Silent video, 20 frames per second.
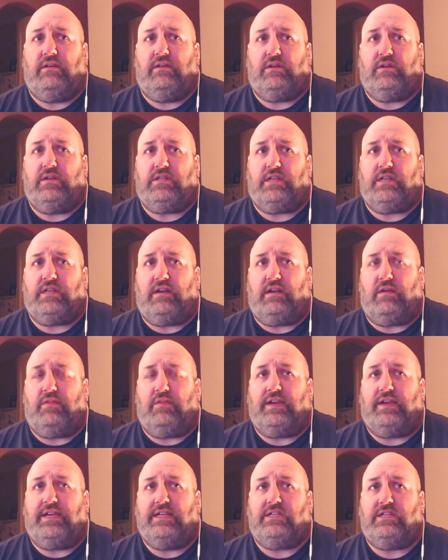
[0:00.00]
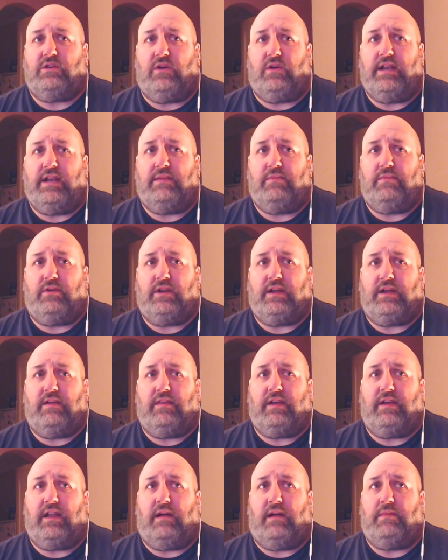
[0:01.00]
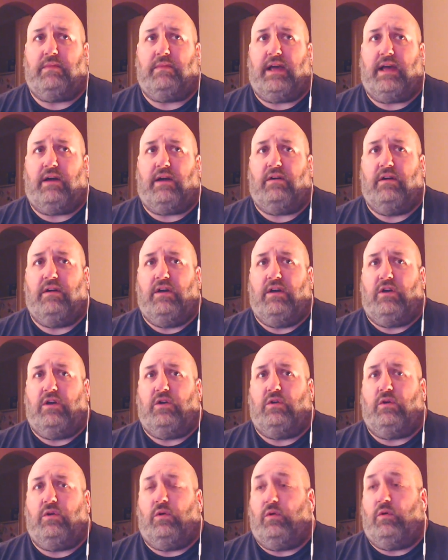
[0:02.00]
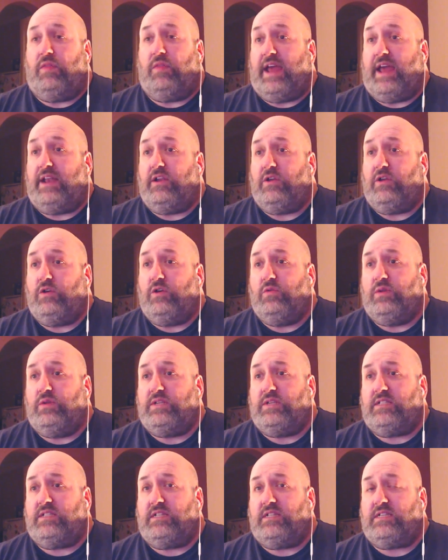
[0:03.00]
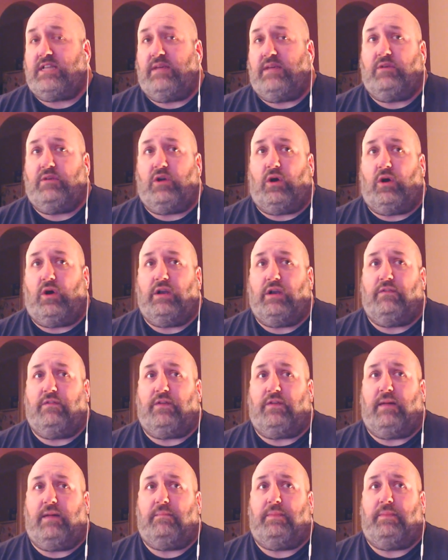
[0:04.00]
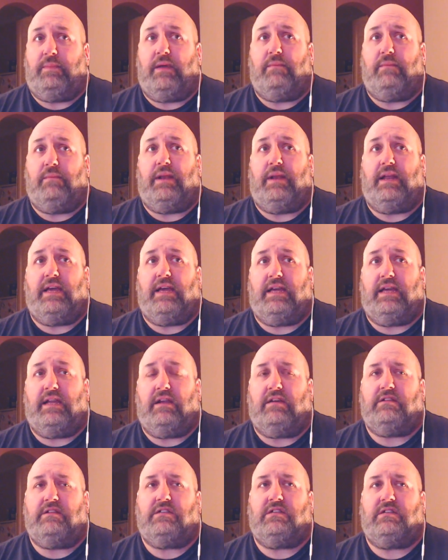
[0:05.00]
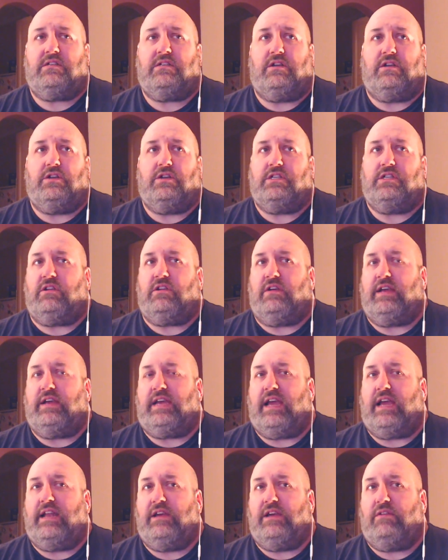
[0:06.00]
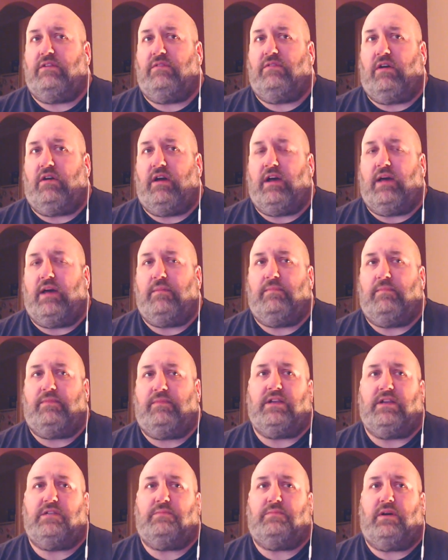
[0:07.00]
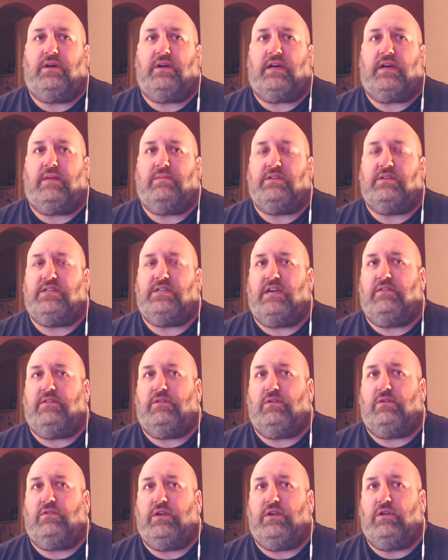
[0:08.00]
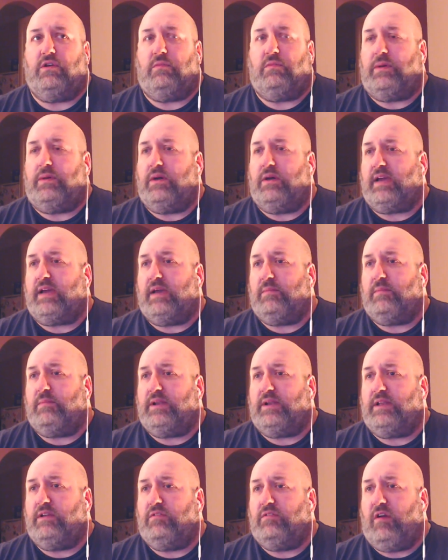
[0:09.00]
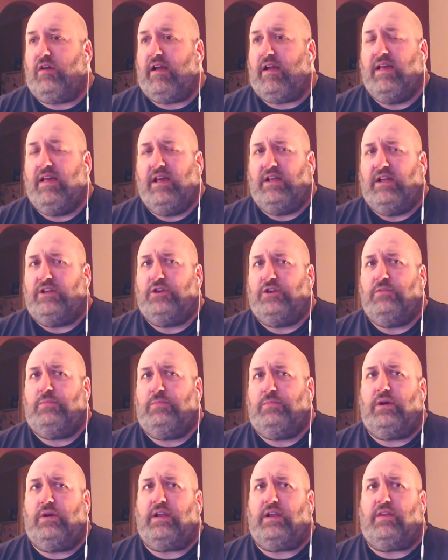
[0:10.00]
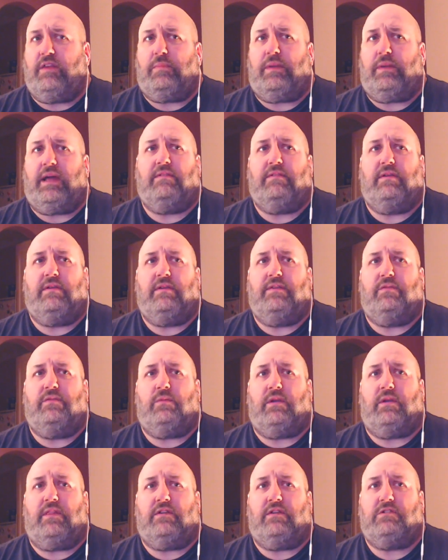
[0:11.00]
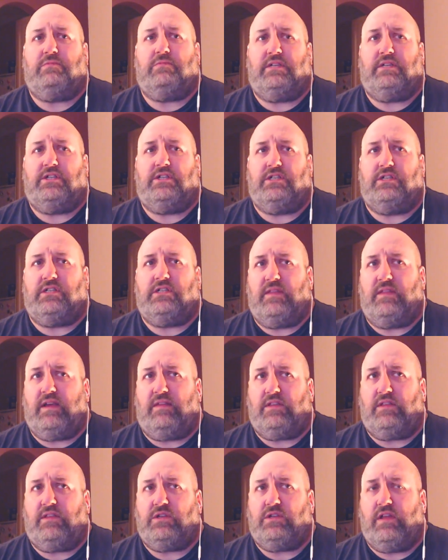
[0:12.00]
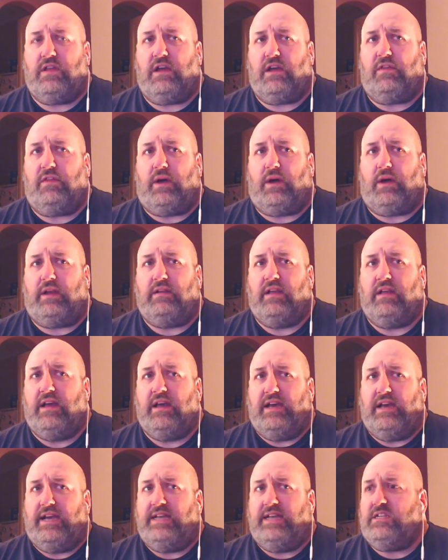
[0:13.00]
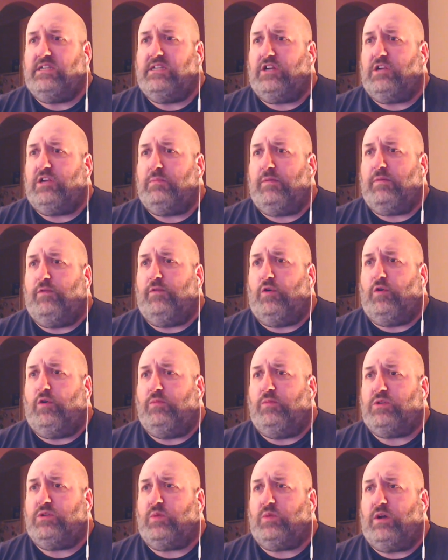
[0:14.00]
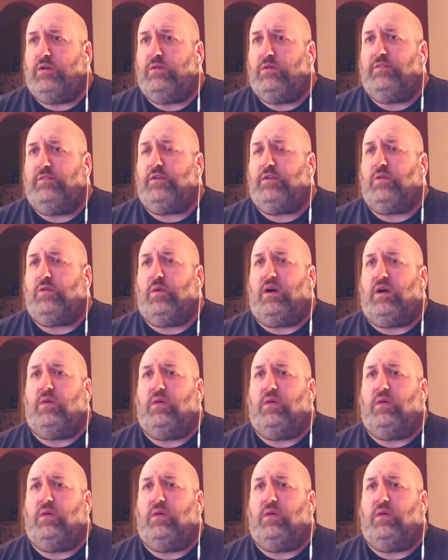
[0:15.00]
because I don't think he's got anybody at the club now who is the same kind of ability. It's like getting Ian Wright, Dennis Bergkamp and Thierry Henry, or Bergkamp and Ian Wright. You put another player in either one of those positions, and the other one isn't going to perform as well for quite a